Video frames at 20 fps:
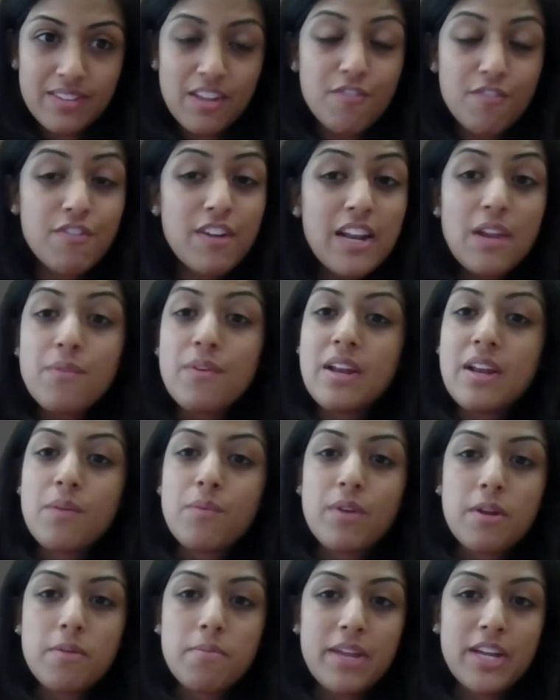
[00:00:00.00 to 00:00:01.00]
They really, really
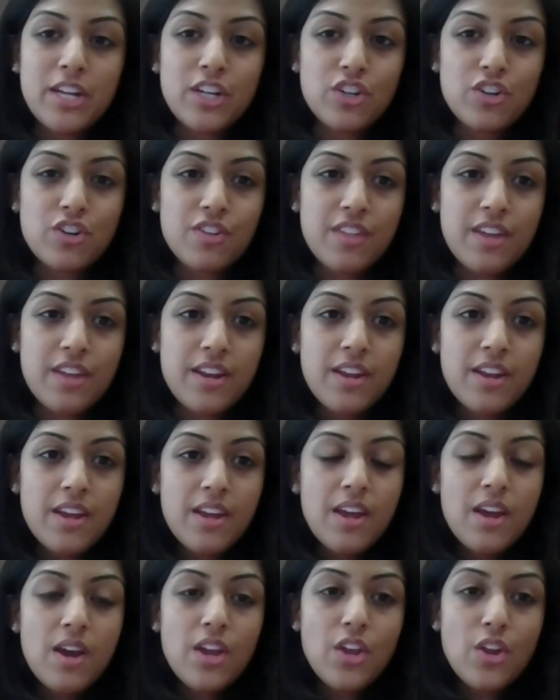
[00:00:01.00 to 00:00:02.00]
want to make sure that,
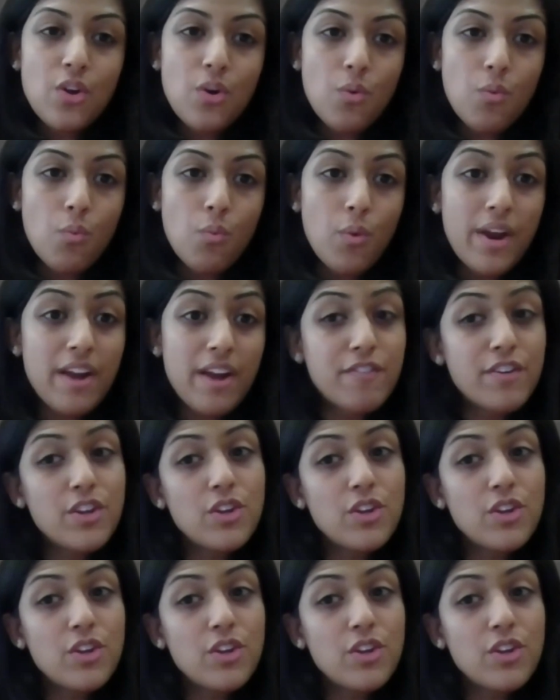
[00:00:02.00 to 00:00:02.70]
whatever